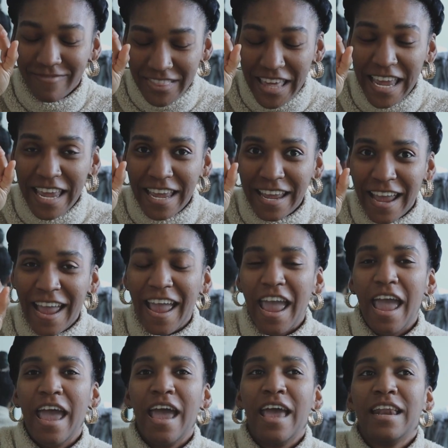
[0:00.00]
thing
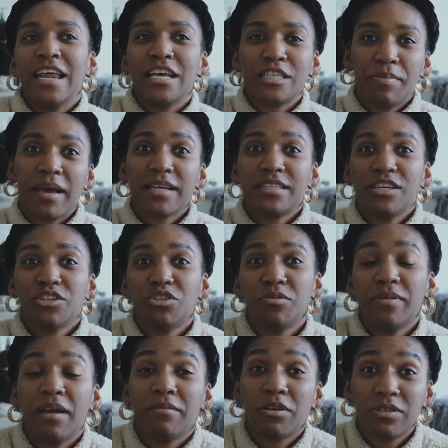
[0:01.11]
and expecting to
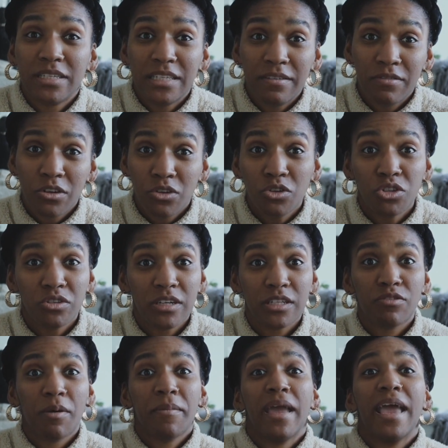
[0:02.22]
be able to receive the
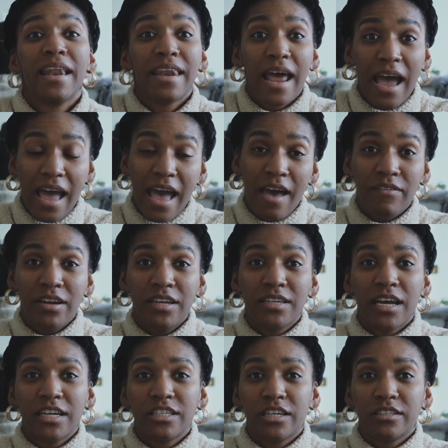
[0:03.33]
nutrients from it and not have any
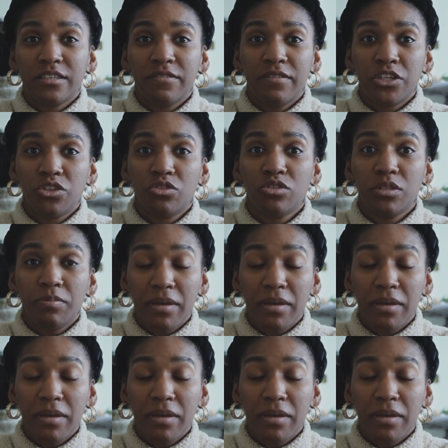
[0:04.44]
digestive issues